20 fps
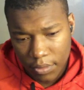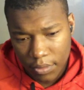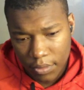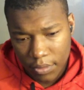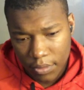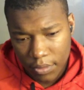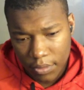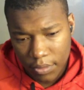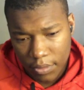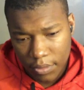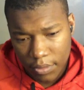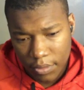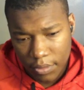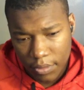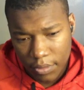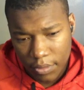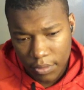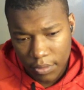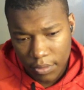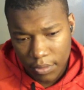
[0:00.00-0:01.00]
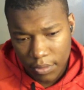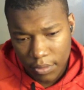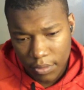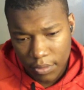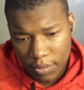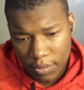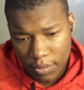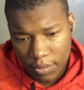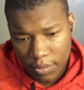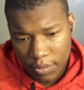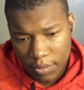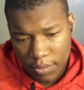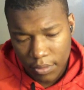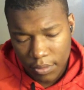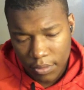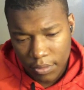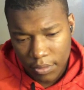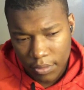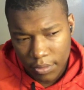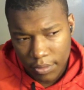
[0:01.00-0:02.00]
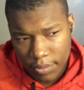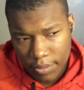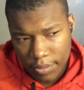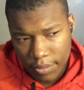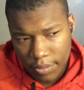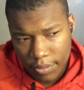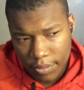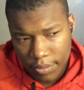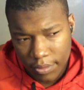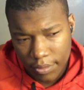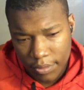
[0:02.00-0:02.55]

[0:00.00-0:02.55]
Nobody speaks.